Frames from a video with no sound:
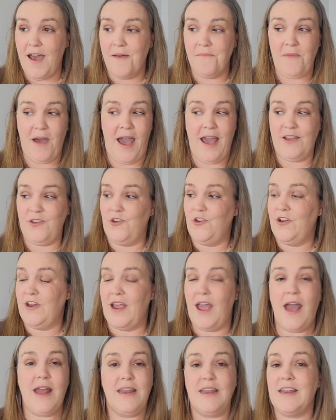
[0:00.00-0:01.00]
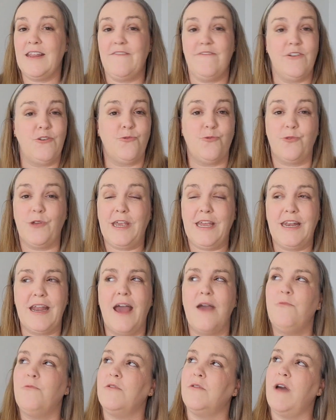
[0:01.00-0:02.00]
I didn't even read.
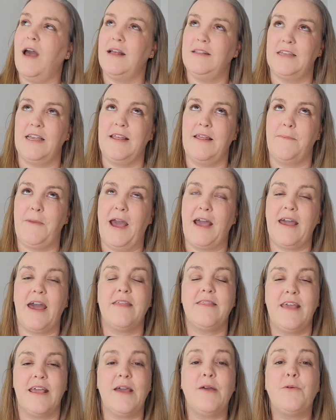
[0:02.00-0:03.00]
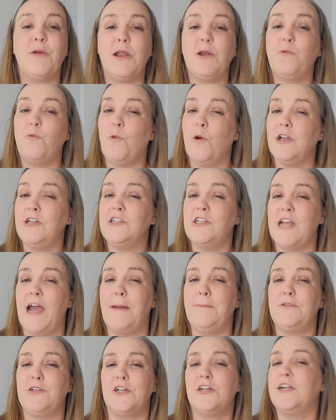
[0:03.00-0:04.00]
I take that back. I think I read 1
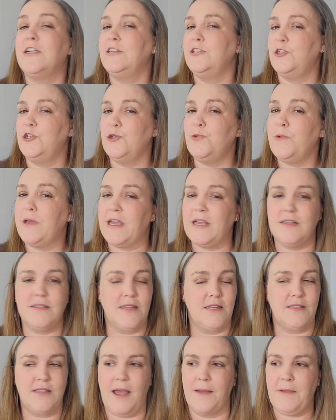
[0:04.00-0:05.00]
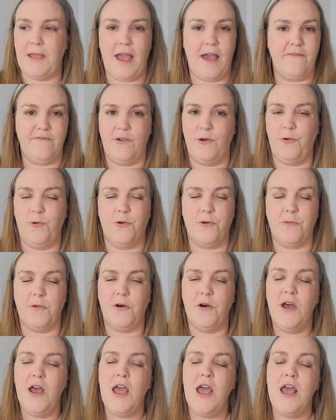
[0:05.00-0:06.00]
chapter in 2 weeks. I felt
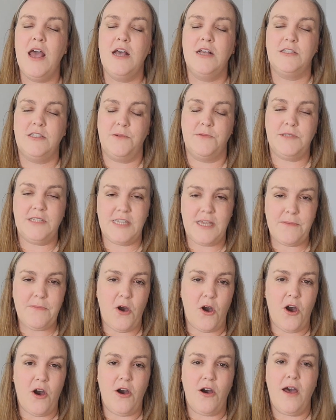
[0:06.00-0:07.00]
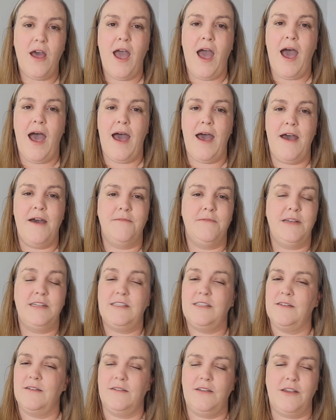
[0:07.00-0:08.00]
horrible. So with T-ball,
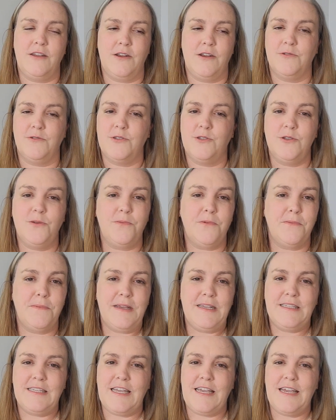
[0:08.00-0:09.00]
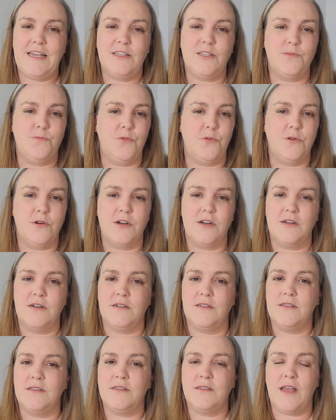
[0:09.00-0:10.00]
it's, super busy,
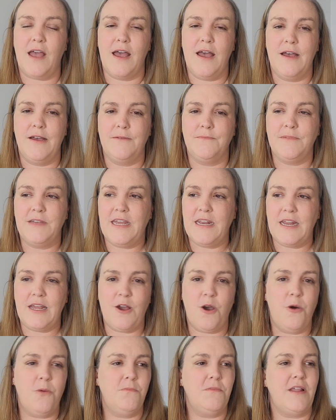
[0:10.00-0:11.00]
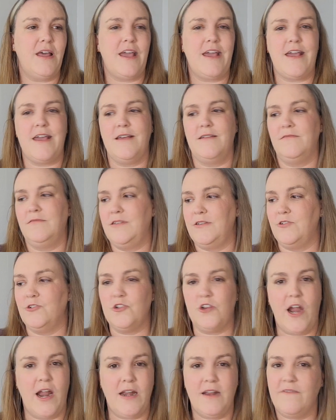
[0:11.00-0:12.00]
sports, getting home late,
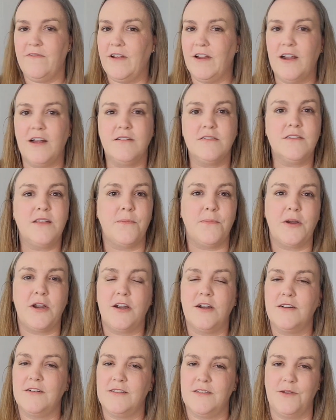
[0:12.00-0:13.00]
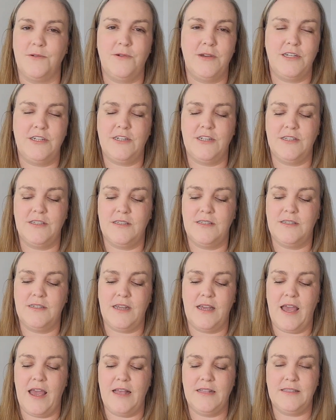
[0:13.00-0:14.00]
trying to figure out supper. So
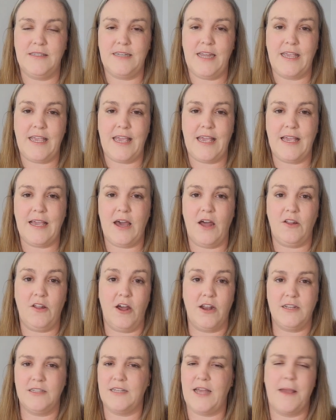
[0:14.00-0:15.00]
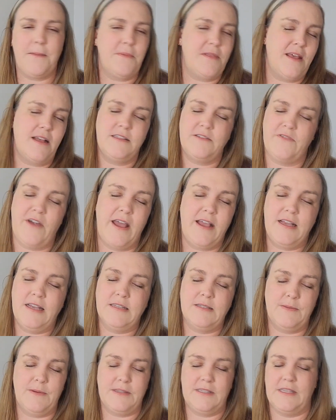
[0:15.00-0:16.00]
it's taking a lot of time, but that's fine
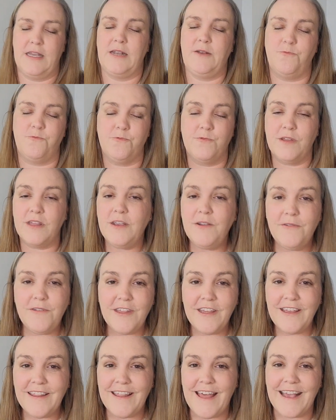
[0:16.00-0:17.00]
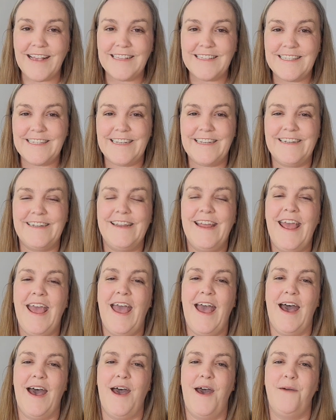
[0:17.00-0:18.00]
because my son really likes it.
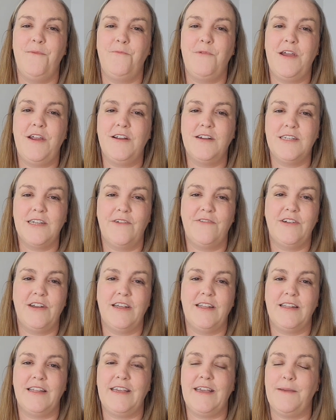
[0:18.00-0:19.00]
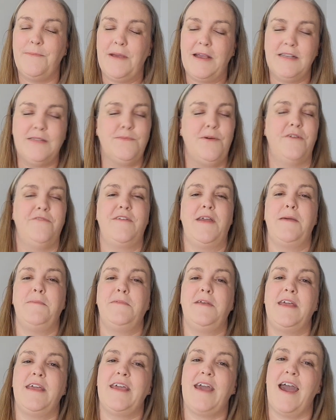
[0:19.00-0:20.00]
We are definitely a baseball
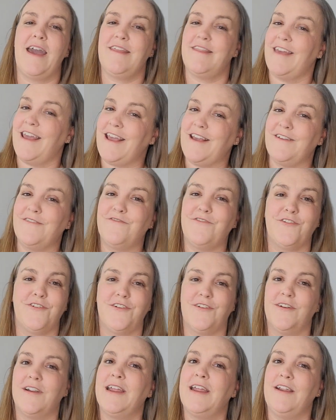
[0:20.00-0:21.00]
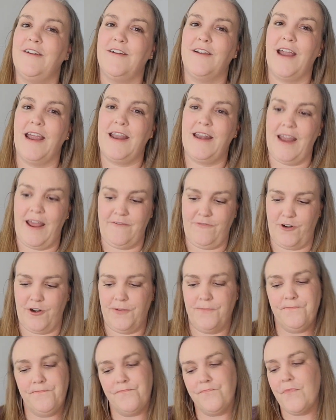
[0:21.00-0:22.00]
family, I think, for here and
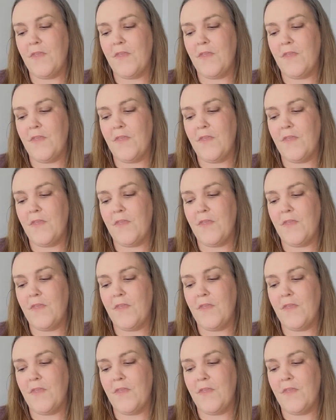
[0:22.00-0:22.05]
ever.